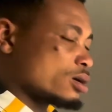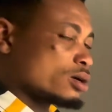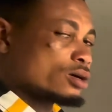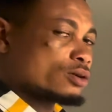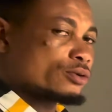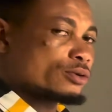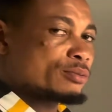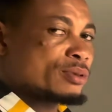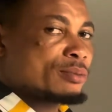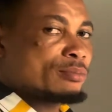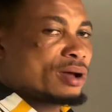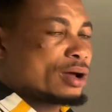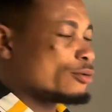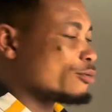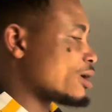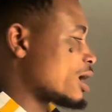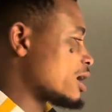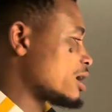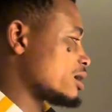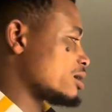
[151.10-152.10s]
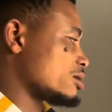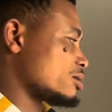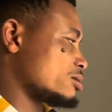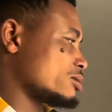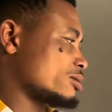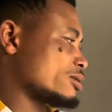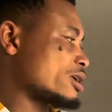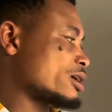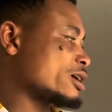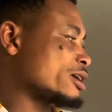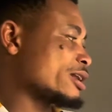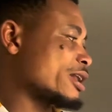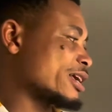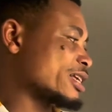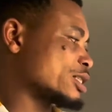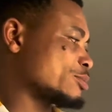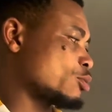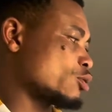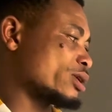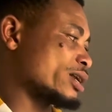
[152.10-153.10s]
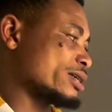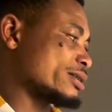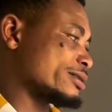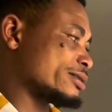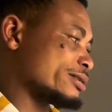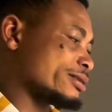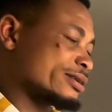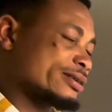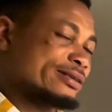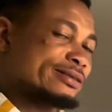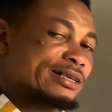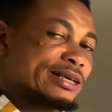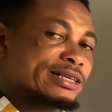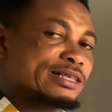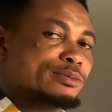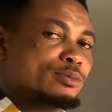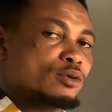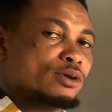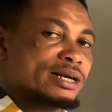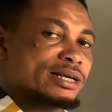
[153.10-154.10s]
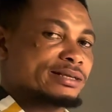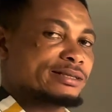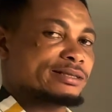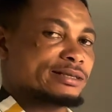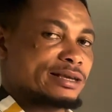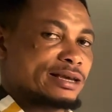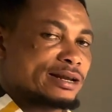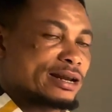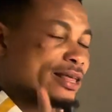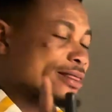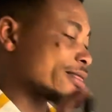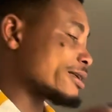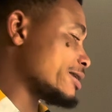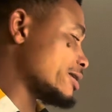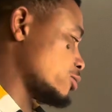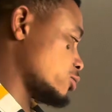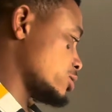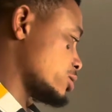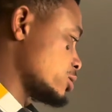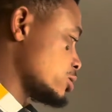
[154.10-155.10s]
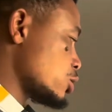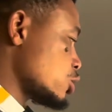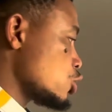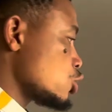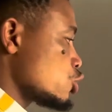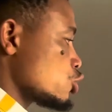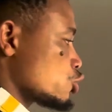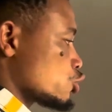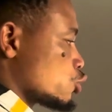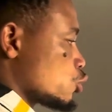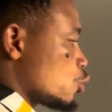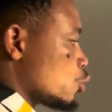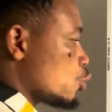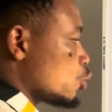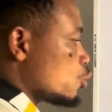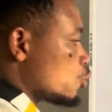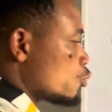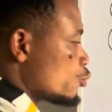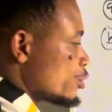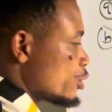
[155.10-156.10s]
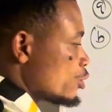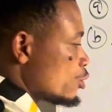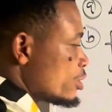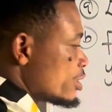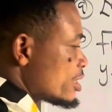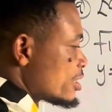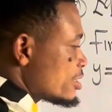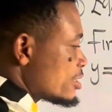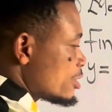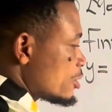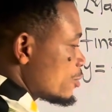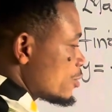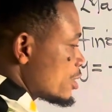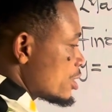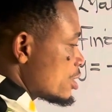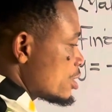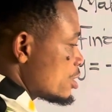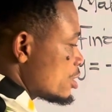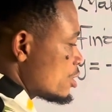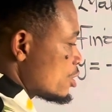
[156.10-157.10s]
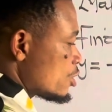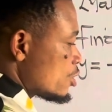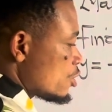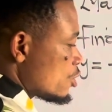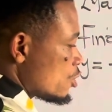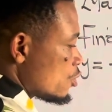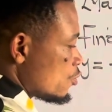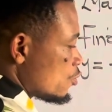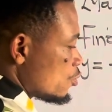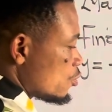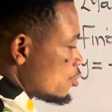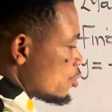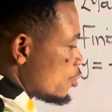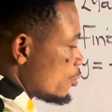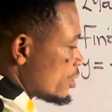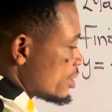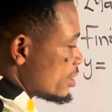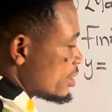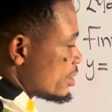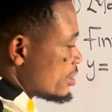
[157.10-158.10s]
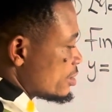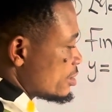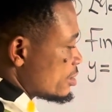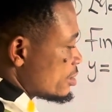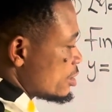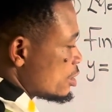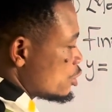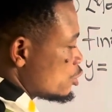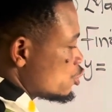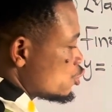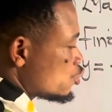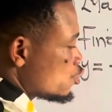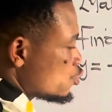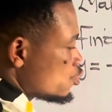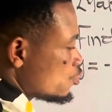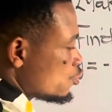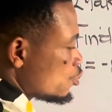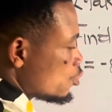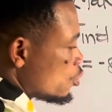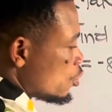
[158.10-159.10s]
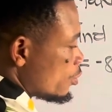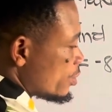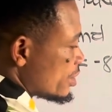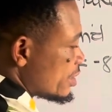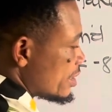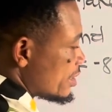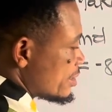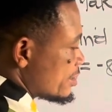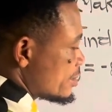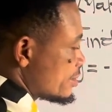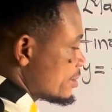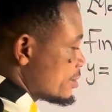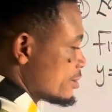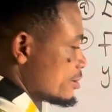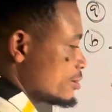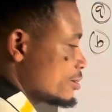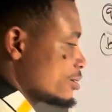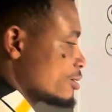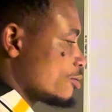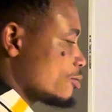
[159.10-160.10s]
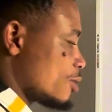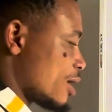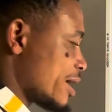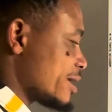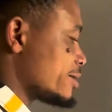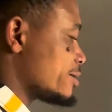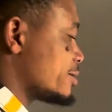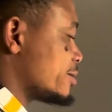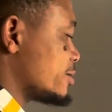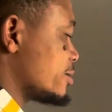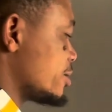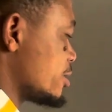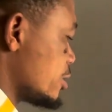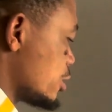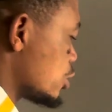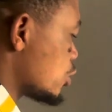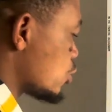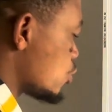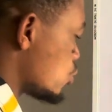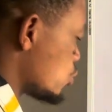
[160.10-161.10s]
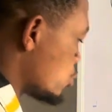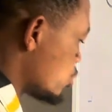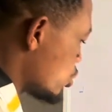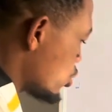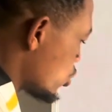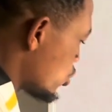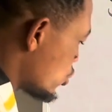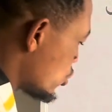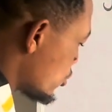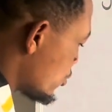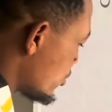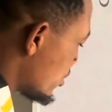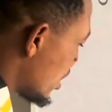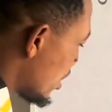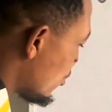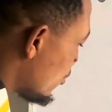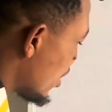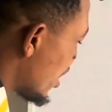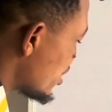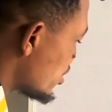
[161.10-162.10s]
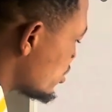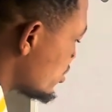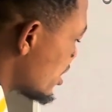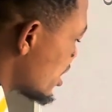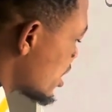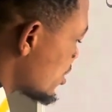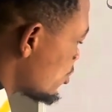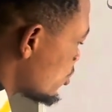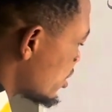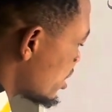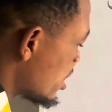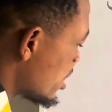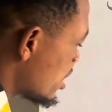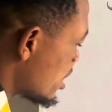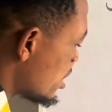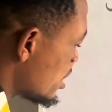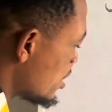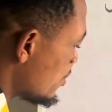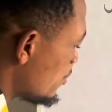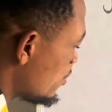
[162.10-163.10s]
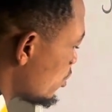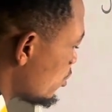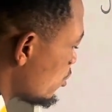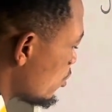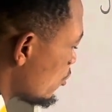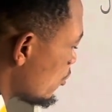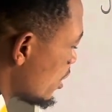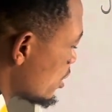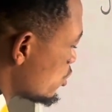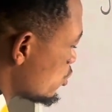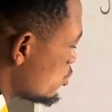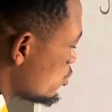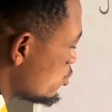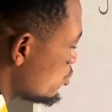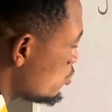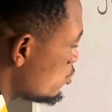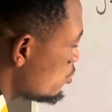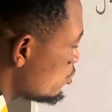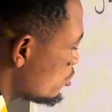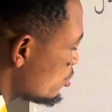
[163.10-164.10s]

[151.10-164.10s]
Remember, we are taking exponents. It's exponents and nothing else. So we know this 3 will go with this. These 2 will go with this. Right? Good. So we have y to the exponent negative 3 over 2.